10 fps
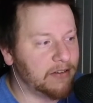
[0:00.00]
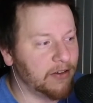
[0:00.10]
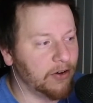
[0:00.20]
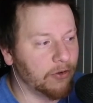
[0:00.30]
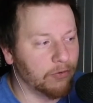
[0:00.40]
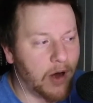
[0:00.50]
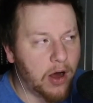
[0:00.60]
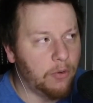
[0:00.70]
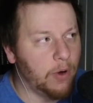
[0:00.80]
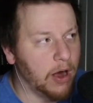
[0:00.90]
to
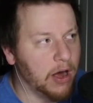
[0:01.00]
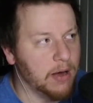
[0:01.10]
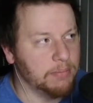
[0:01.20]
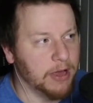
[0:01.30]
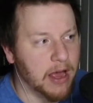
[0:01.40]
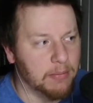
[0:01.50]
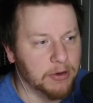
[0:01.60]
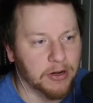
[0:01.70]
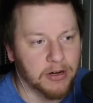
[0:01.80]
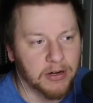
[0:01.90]
grow up,
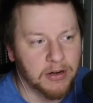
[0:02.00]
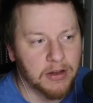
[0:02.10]
Ember.